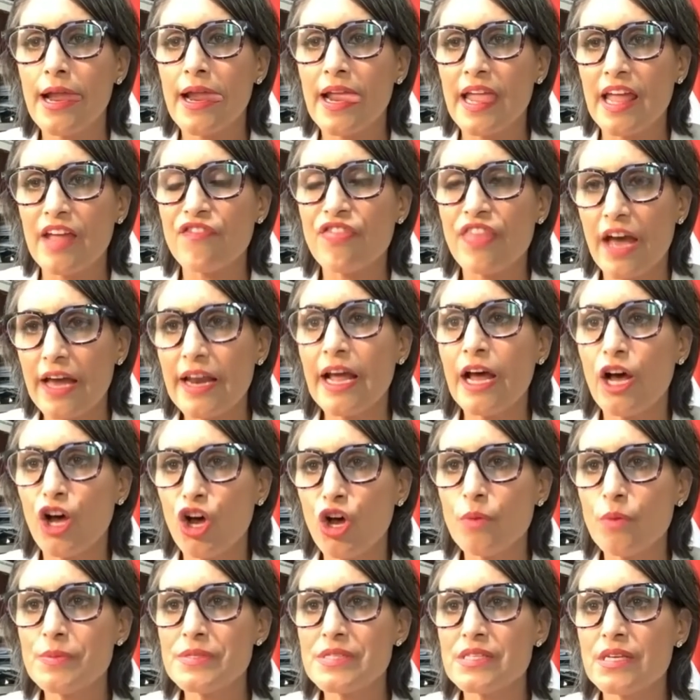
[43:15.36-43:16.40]
if that
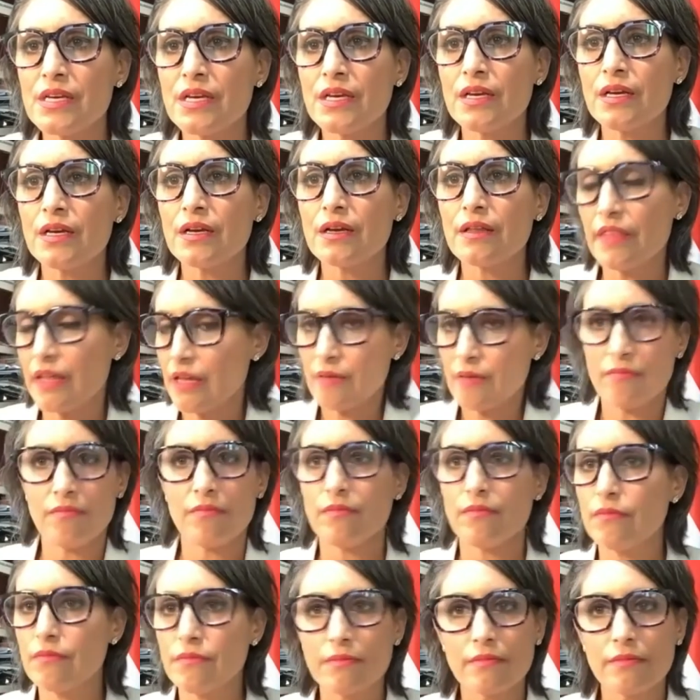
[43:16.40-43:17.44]
helps then
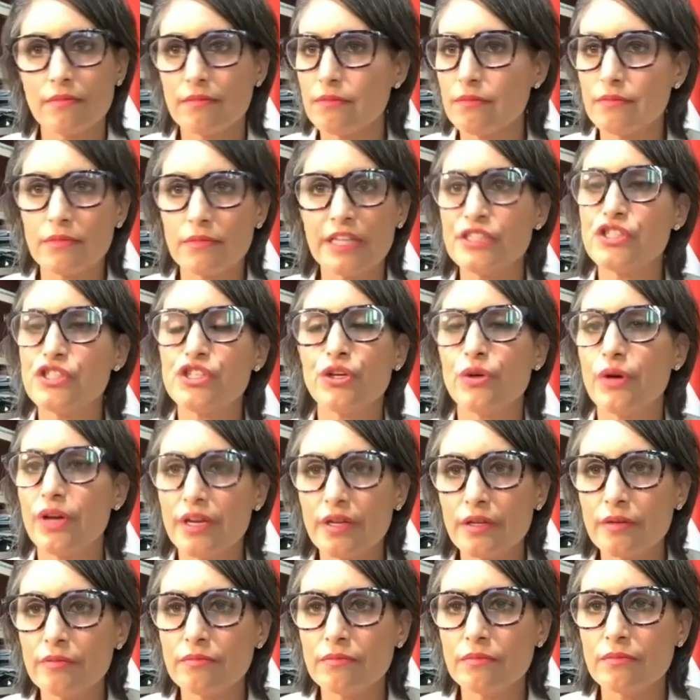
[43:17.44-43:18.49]
let's do
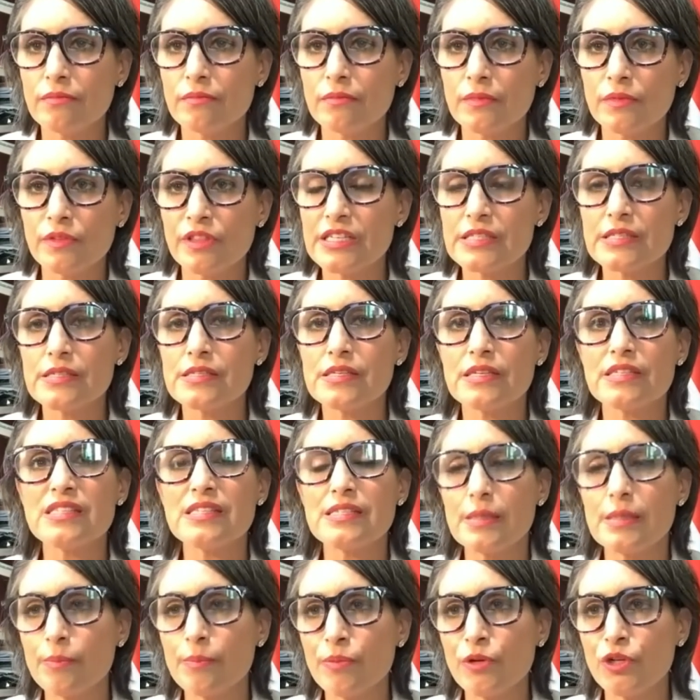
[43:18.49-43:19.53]
it this is a okay.
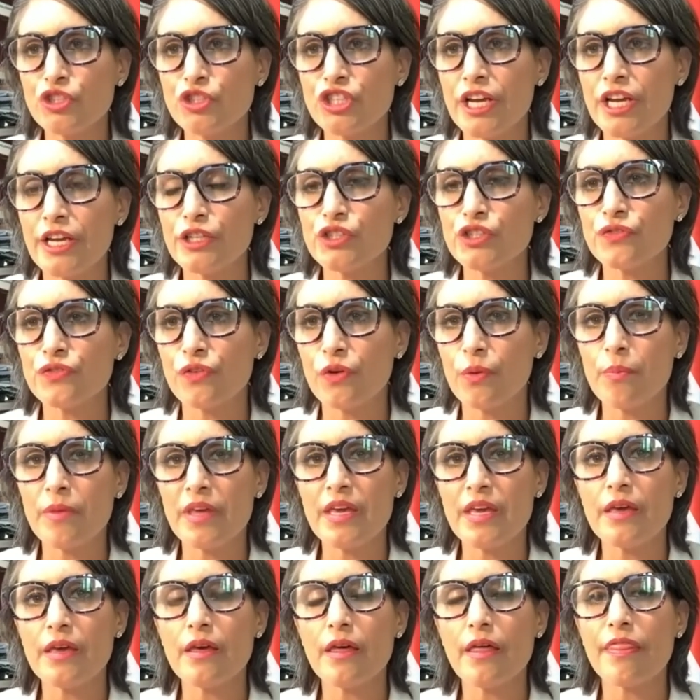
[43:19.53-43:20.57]
simple change for
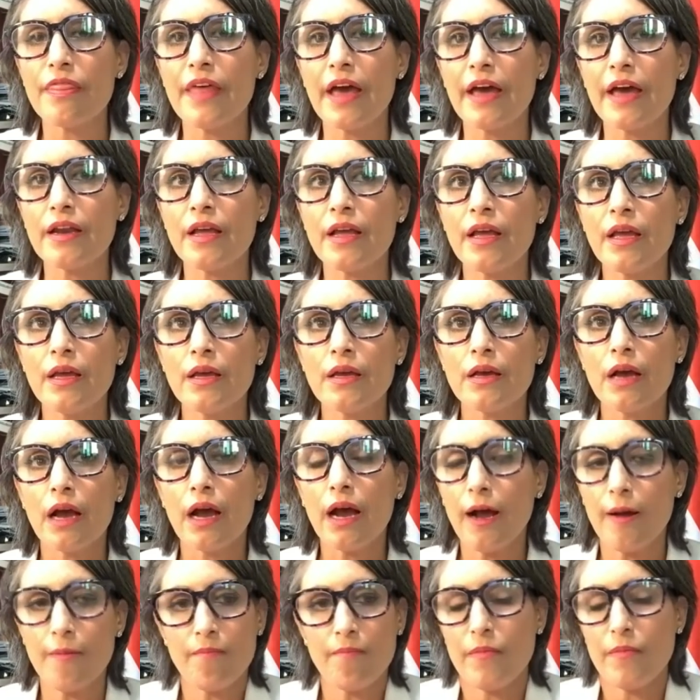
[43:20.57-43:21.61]
me that
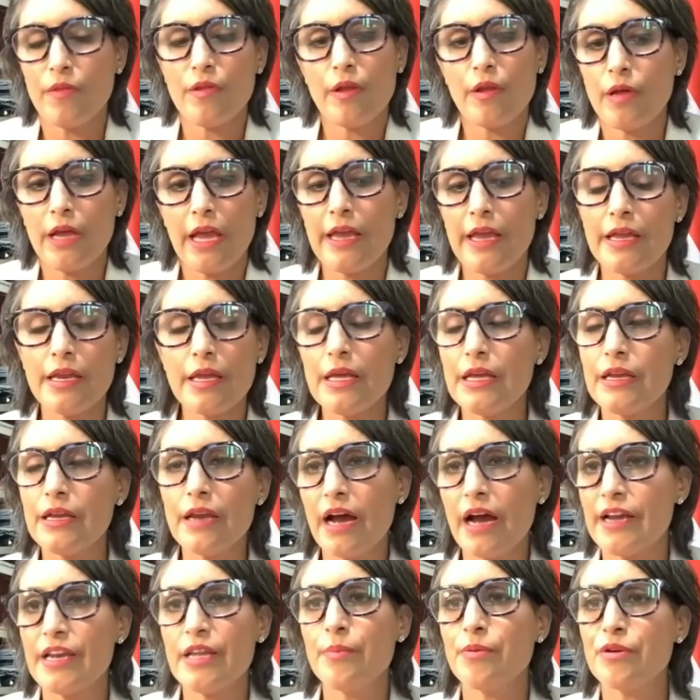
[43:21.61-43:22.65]
um, 80,
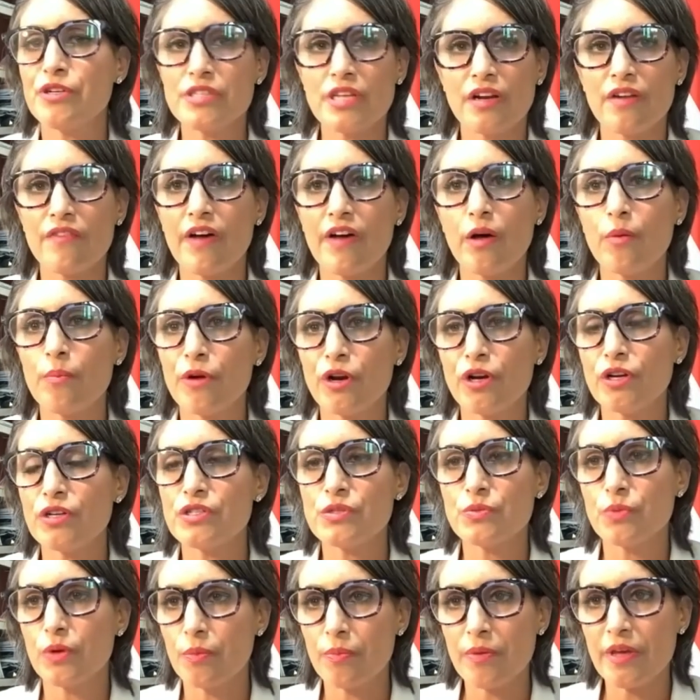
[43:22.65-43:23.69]
90% of
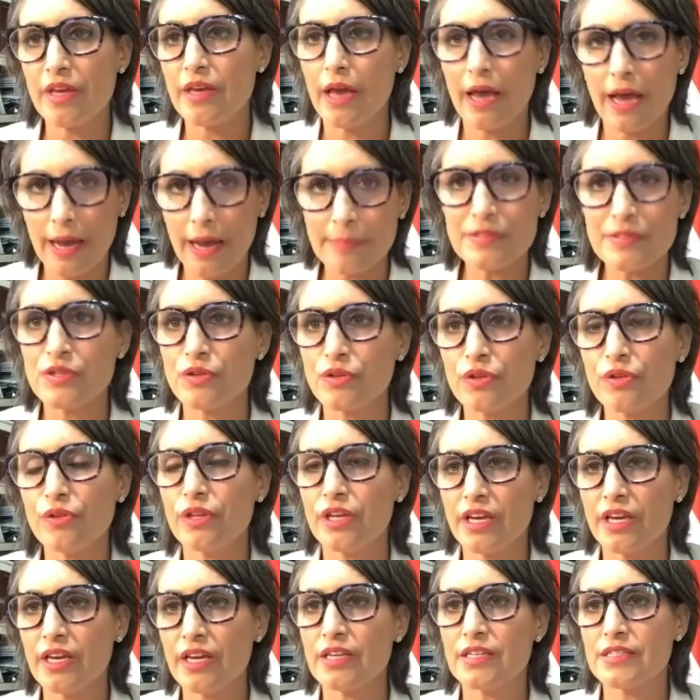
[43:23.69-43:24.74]
Albertans would be
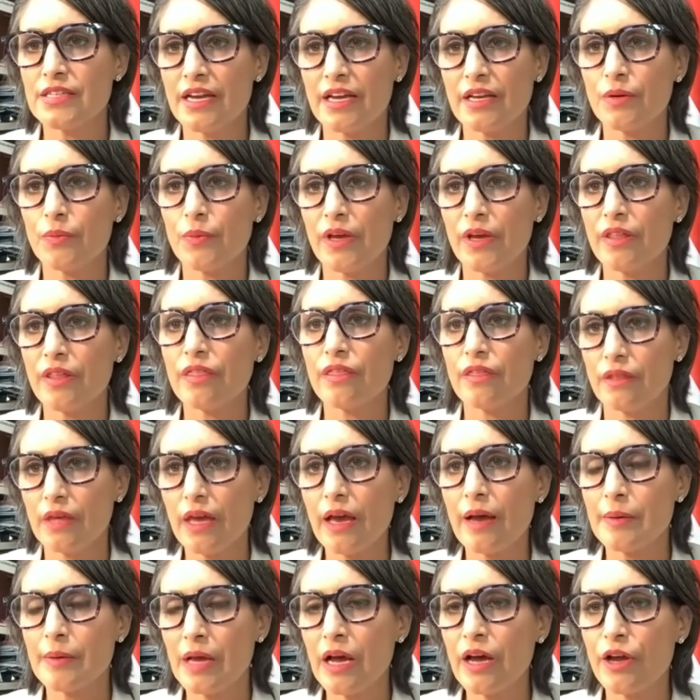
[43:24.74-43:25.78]
absolutely content with
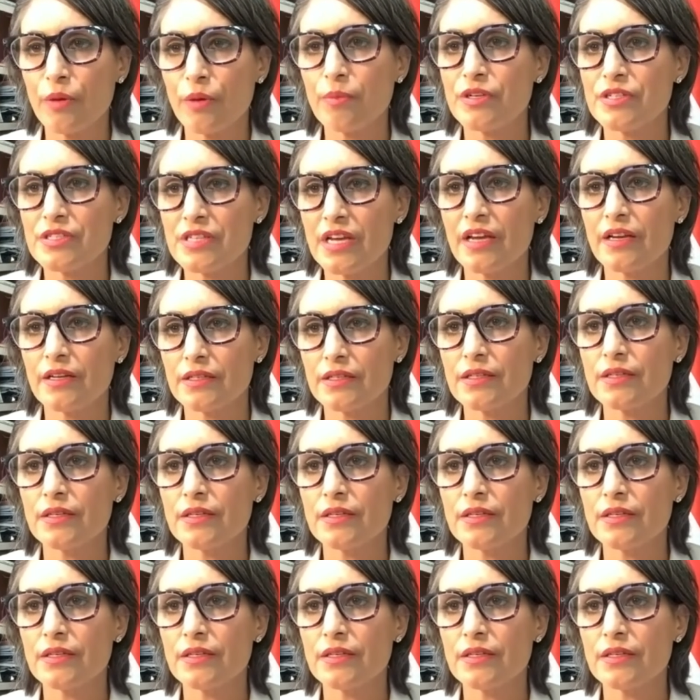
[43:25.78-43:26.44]
100%.